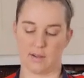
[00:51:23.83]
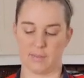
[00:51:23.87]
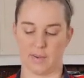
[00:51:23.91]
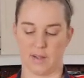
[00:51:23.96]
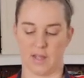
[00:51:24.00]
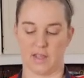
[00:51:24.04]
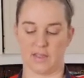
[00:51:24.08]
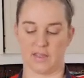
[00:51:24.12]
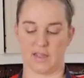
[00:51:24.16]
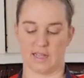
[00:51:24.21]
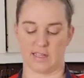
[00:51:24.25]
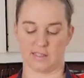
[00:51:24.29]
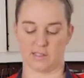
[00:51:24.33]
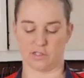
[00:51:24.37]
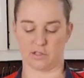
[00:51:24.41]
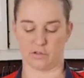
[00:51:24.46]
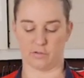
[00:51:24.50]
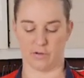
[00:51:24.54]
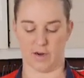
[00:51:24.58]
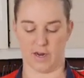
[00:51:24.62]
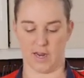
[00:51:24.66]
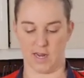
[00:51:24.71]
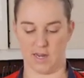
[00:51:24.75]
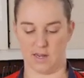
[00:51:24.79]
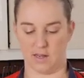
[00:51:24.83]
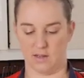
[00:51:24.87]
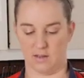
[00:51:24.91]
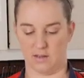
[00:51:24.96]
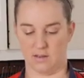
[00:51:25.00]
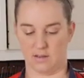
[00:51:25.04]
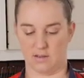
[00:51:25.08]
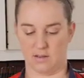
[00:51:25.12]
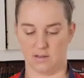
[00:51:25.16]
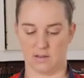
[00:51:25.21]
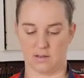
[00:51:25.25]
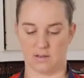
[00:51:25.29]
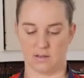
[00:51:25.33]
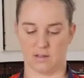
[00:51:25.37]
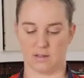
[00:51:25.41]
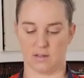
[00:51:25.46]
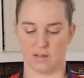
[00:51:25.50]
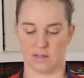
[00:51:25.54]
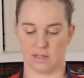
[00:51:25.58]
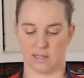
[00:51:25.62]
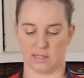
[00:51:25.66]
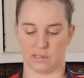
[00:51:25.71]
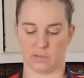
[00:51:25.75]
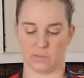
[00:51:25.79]
but that's great.
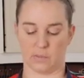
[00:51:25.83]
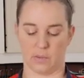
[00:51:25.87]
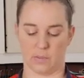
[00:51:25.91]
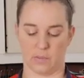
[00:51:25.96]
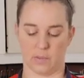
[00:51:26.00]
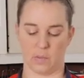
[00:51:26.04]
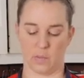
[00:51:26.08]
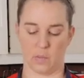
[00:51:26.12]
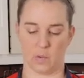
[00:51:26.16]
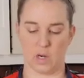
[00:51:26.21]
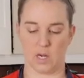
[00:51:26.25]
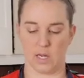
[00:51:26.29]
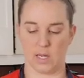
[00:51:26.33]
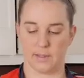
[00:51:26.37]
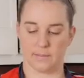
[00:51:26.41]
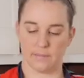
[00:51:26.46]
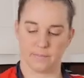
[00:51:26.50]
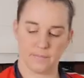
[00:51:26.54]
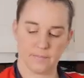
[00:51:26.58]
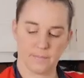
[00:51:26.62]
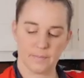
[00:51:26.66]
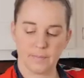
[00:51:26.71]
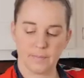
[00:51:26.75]
That's what we want.